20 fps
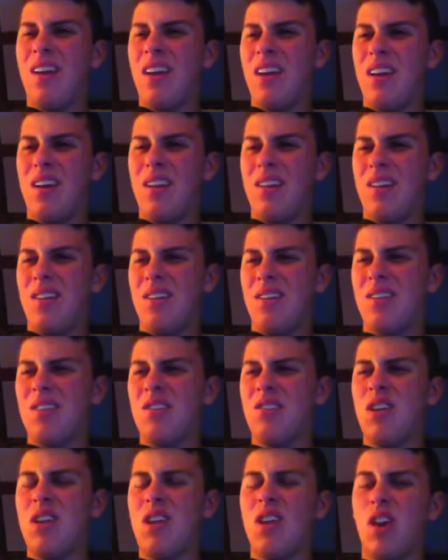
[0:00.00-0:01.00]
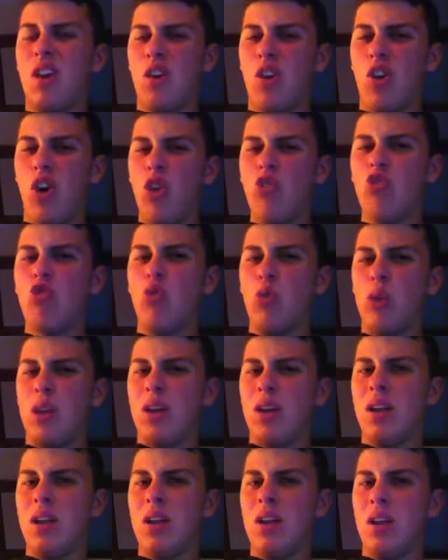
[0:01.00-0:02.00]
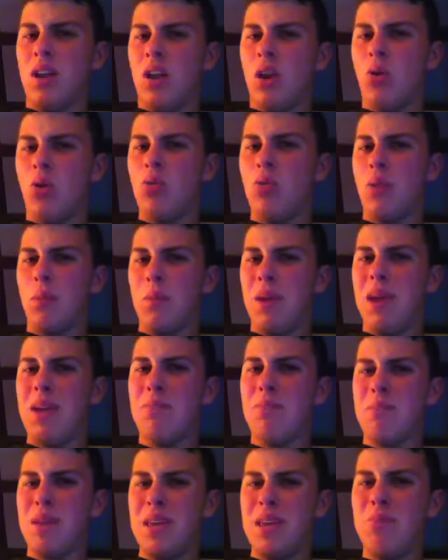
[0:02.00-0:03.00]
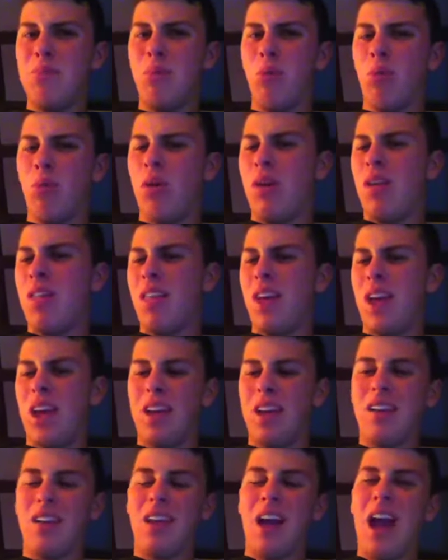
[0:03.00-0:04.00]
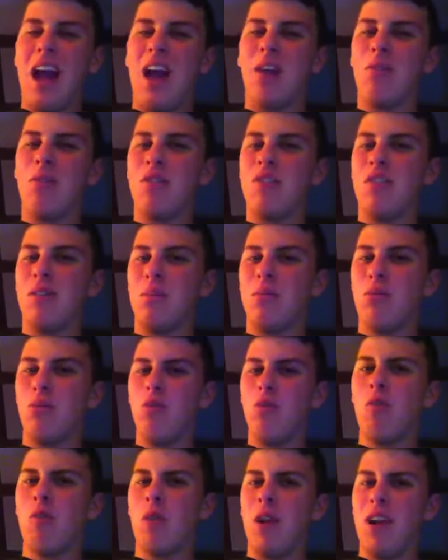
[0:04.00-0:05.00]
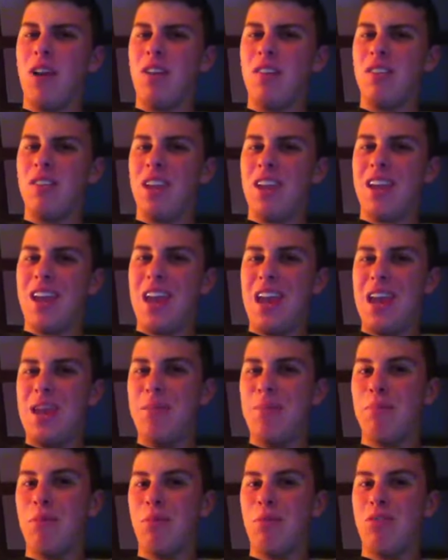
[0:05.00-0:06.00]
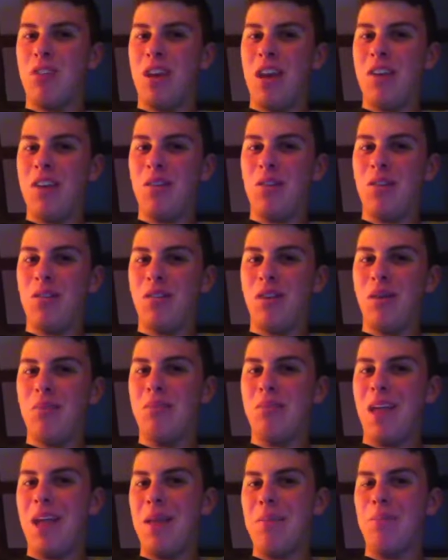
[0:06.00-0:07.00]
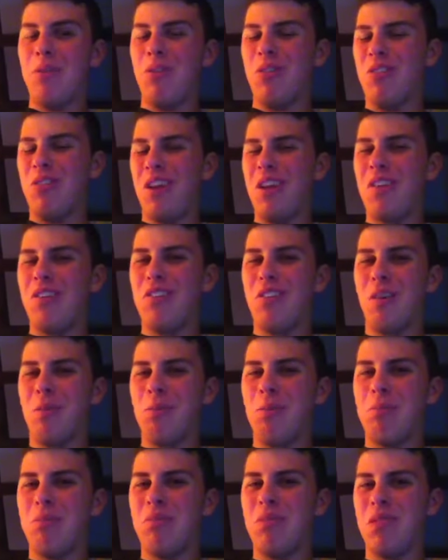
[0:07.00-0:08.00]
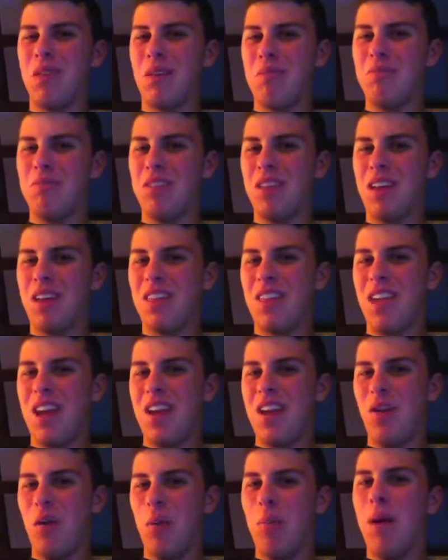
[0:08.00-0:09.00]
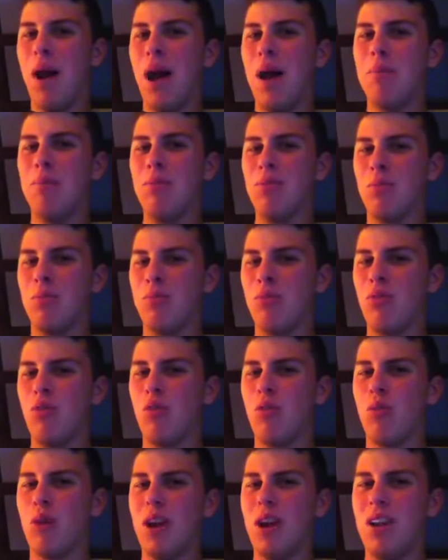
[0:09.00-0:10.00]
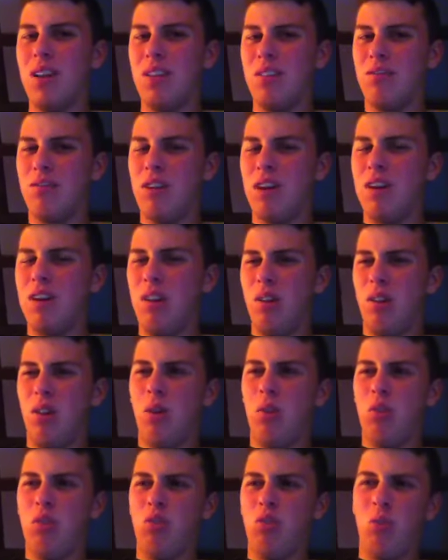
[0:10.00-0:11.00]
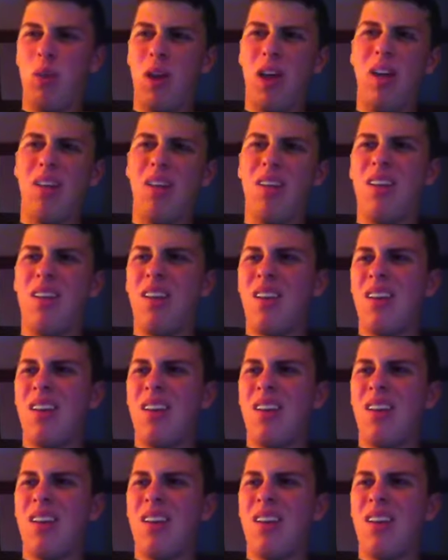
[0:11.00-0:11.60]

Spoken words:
or just in our country, to make people, like, Congress approval rating is like 8% or some 10%, something like that, and Obama's approval rating is very low as well.